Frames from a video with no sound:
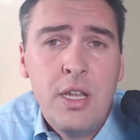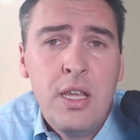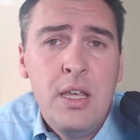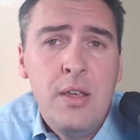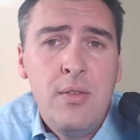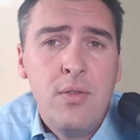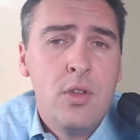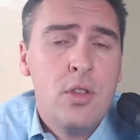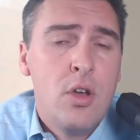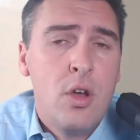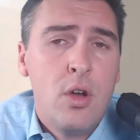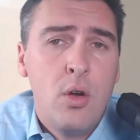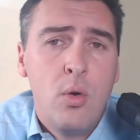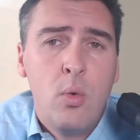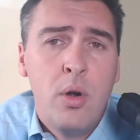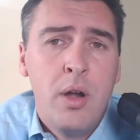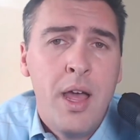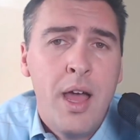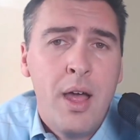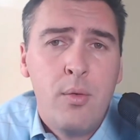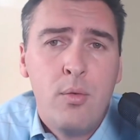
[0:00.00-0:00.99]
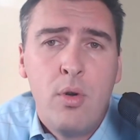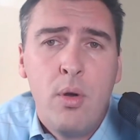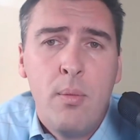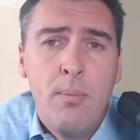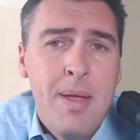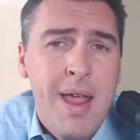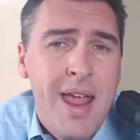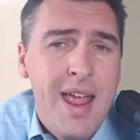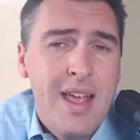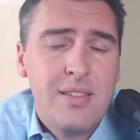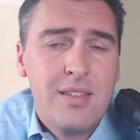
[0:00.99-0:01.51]
even though we're not
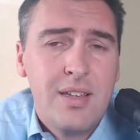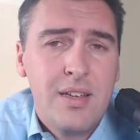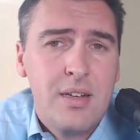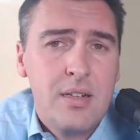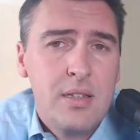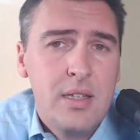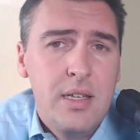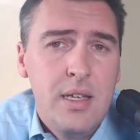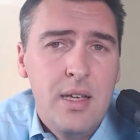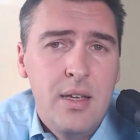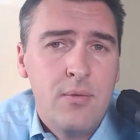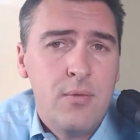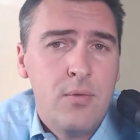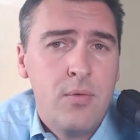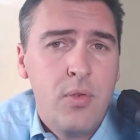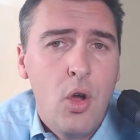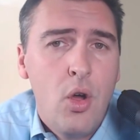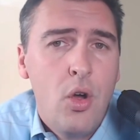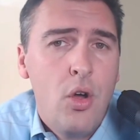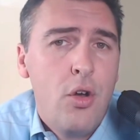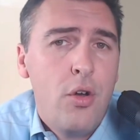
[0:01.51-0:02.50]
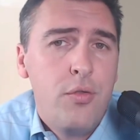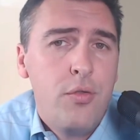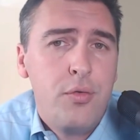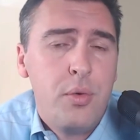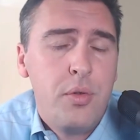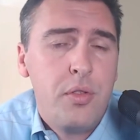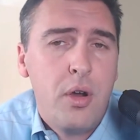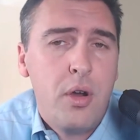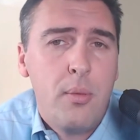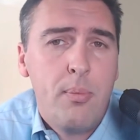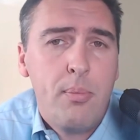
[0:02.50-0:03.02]
romantically involved
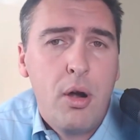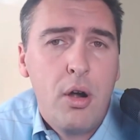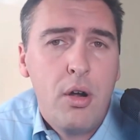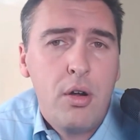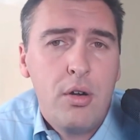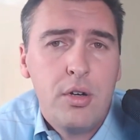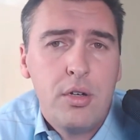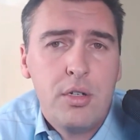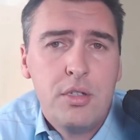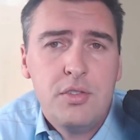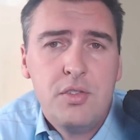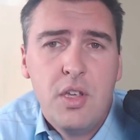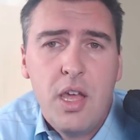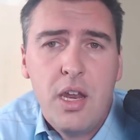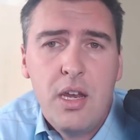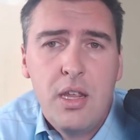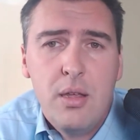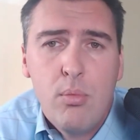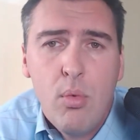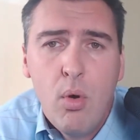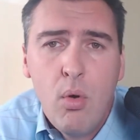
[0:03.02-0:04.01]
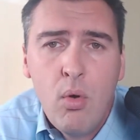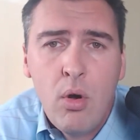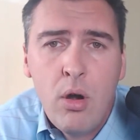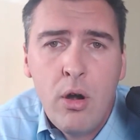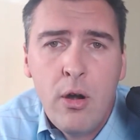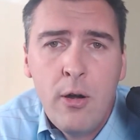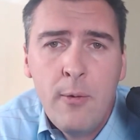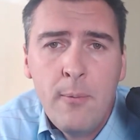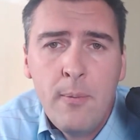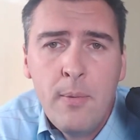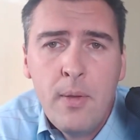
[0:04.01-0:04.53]
with our partners
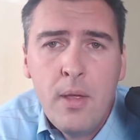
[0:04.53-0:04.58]
anymore.